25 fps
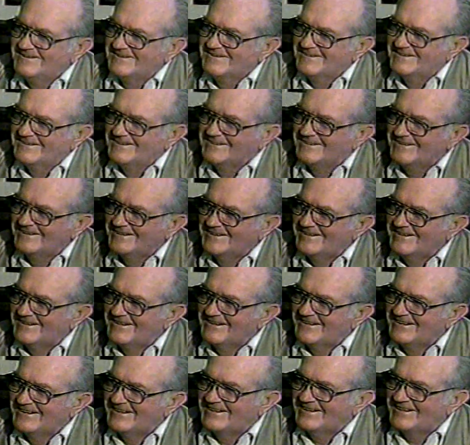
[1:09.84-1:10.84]
president,
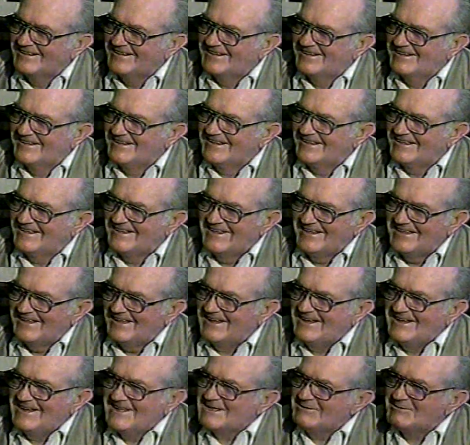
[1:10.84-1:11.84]
was it?
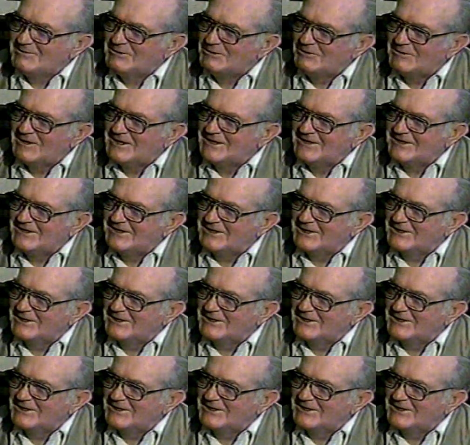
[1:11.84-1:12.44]
I have no idea.